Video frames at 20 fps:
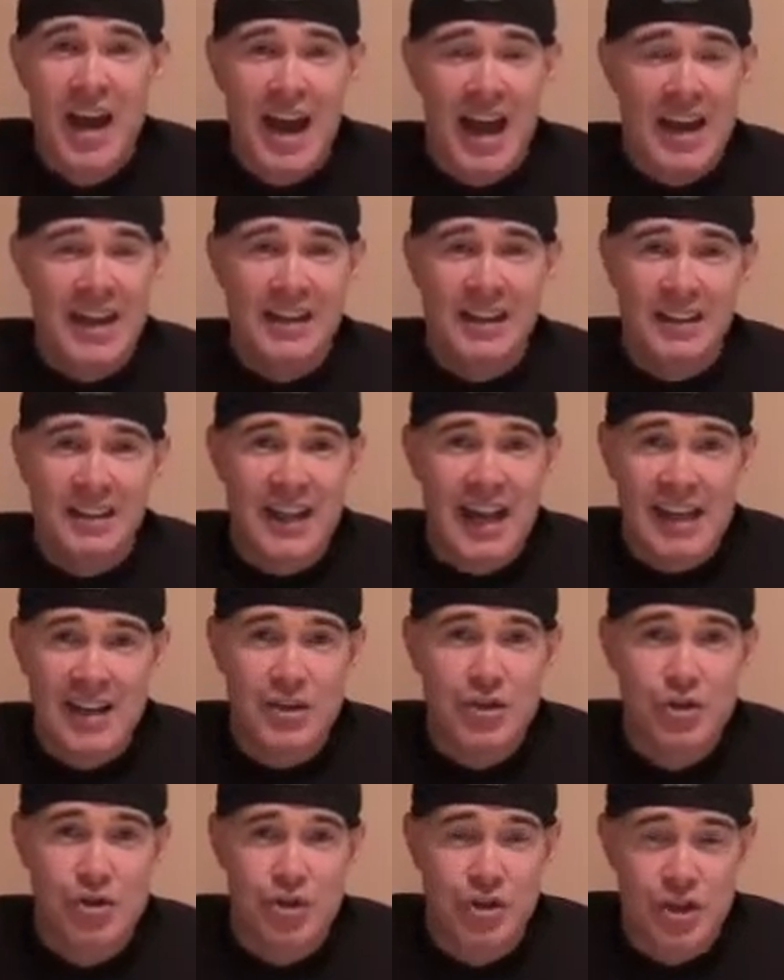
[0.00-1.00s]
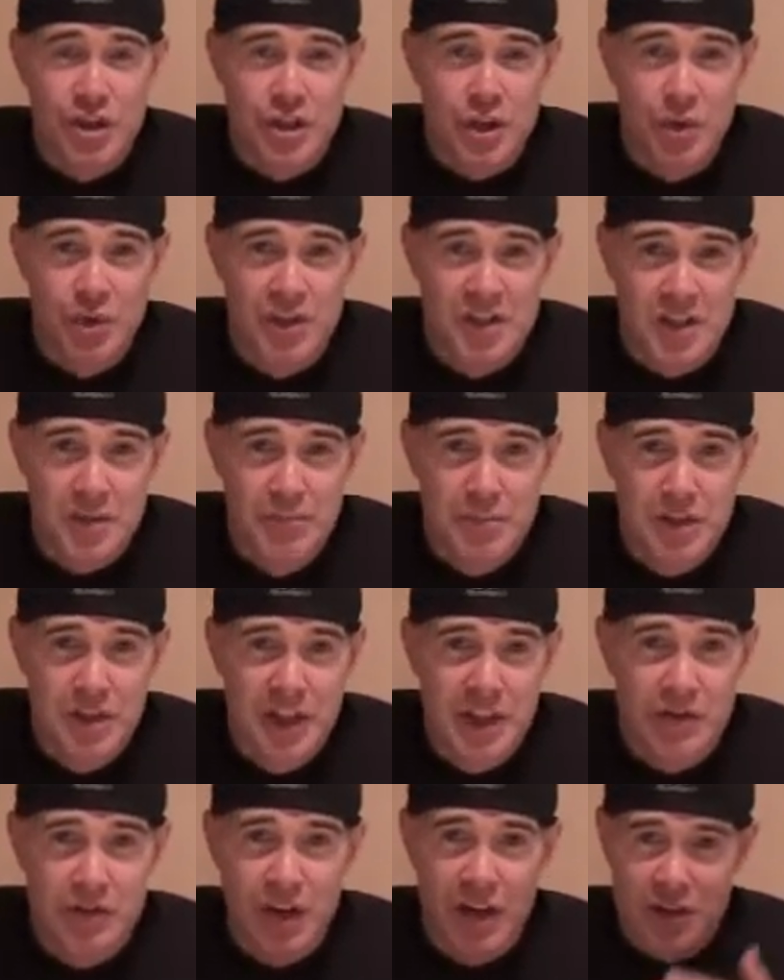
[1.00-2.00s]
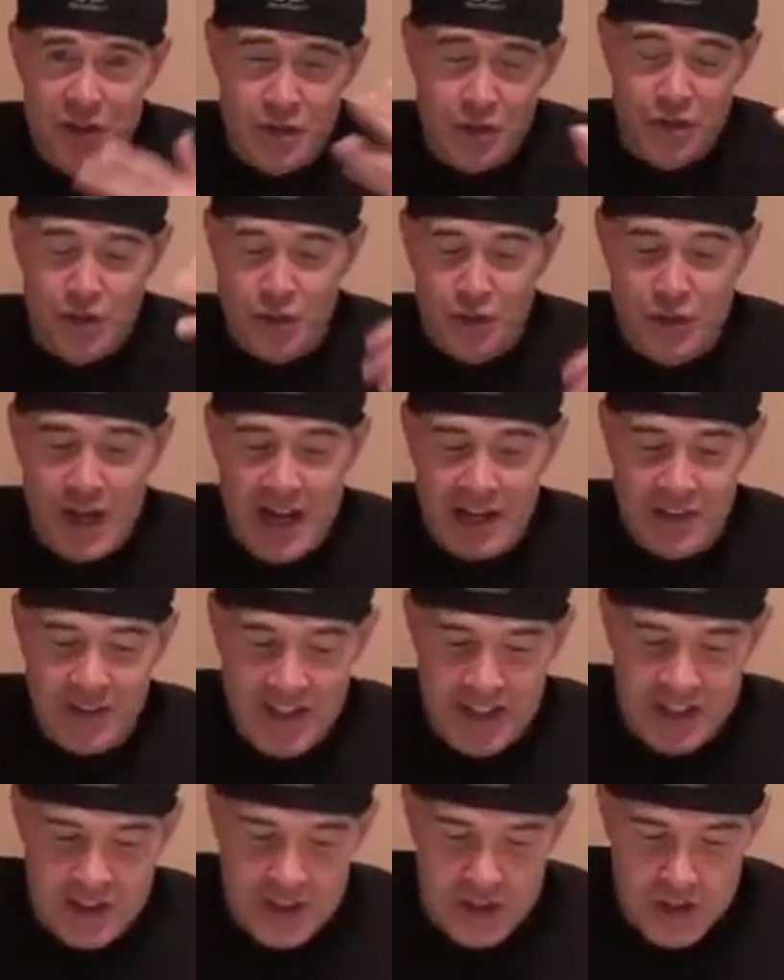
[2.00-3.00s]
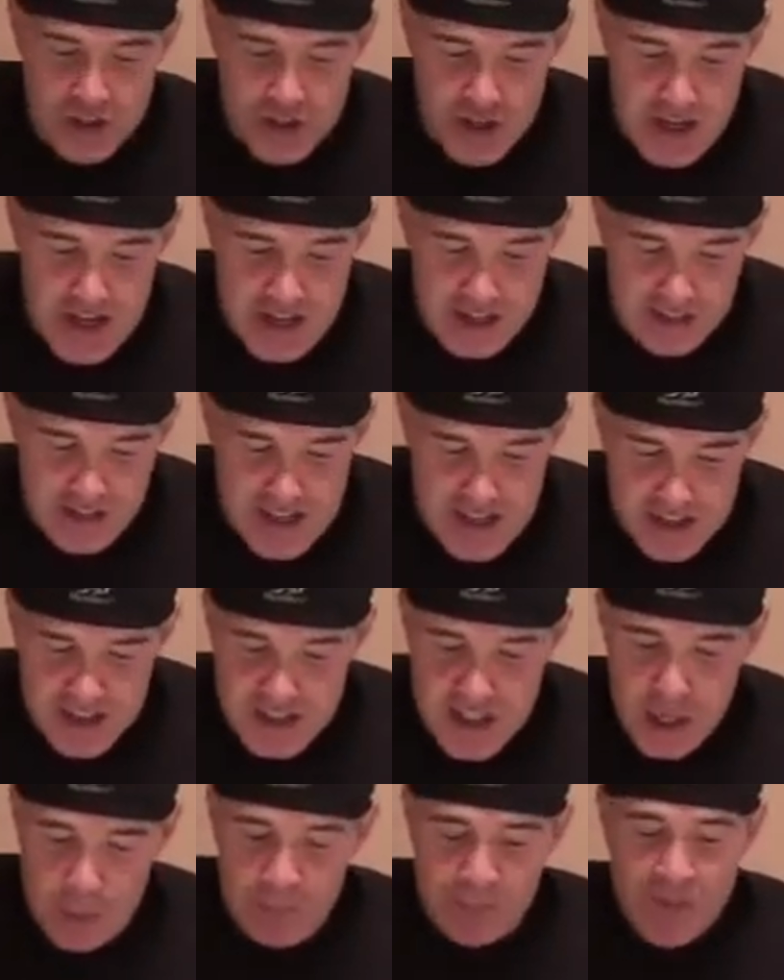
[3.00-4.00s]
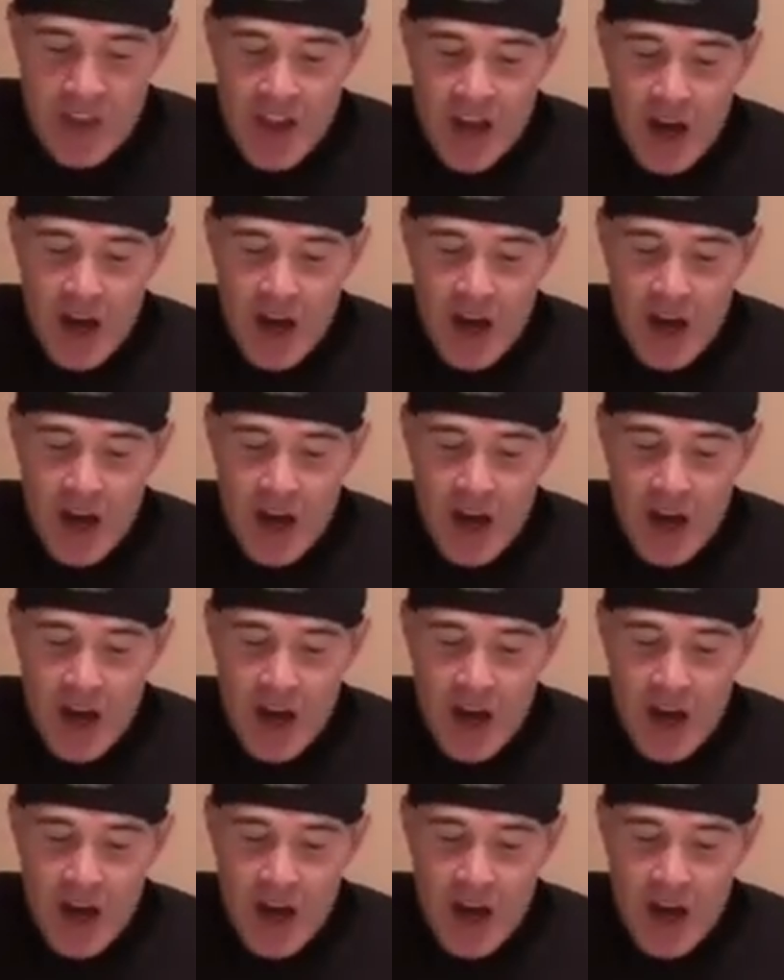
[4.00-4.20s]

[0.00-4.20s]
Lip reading: And Atlanta usually scores 1,000,000 runs, so Toronto gets the shutout last night.